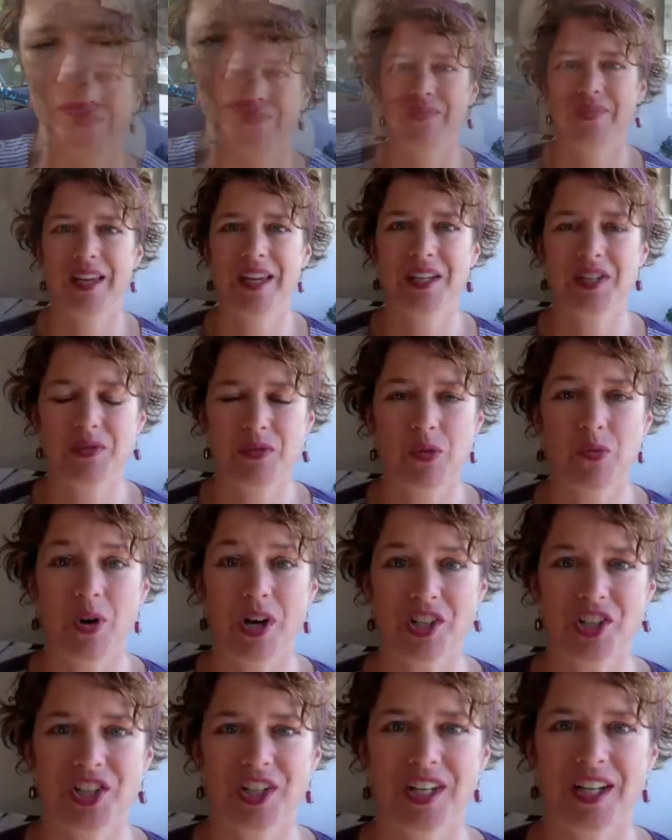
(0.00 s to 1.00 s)
Thanks for
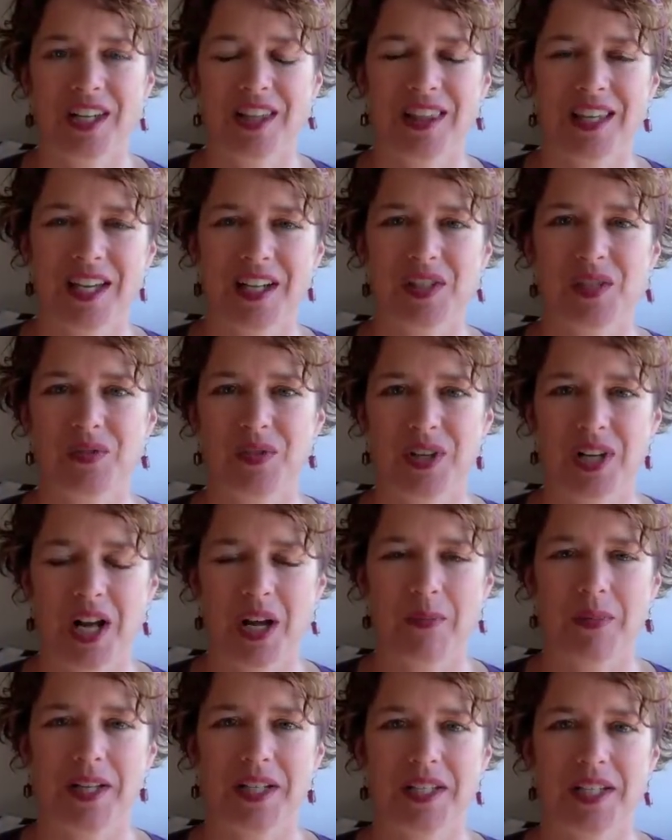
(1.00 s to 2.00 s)
watching and thanks for
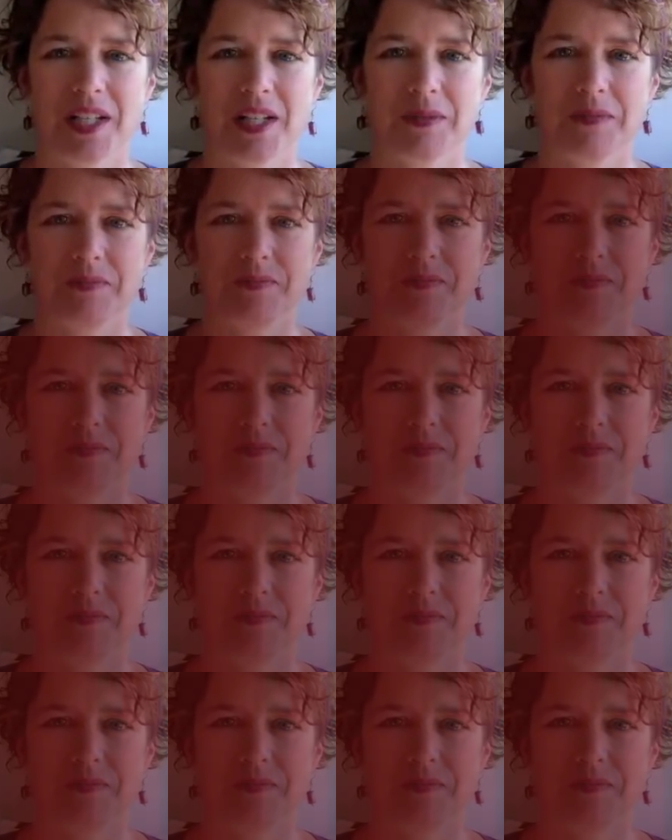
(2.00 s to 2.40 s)
commenting.